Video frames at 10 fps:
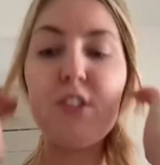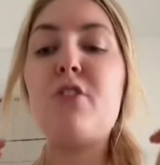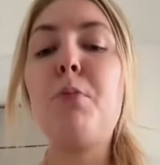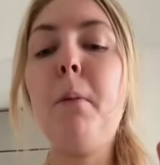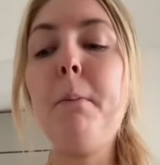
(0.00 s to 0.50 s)

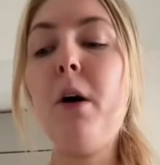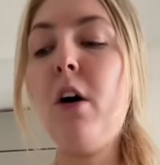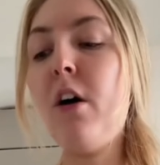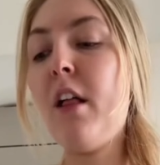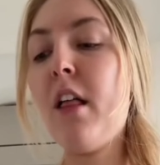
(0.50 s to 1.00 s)

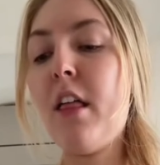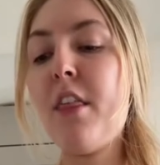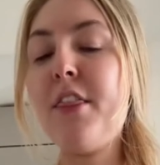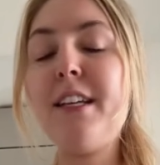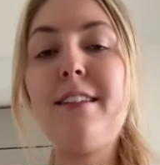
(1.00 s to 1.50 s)
pumper,
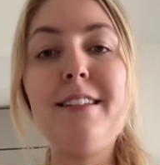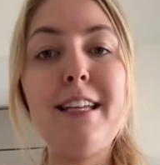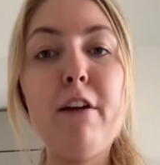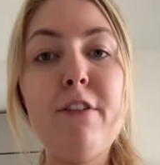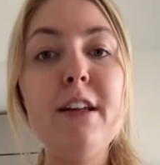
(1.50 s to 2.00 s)
this is
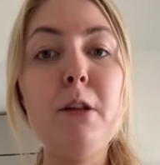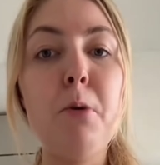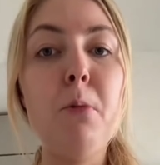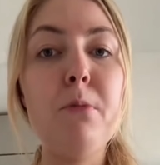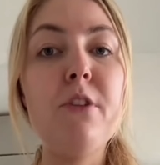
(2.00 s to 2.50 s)
definitely the
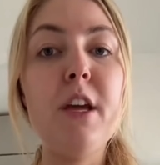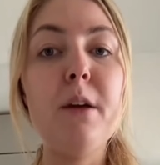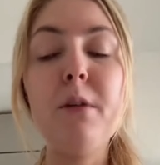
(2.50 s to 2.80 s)
pump for you.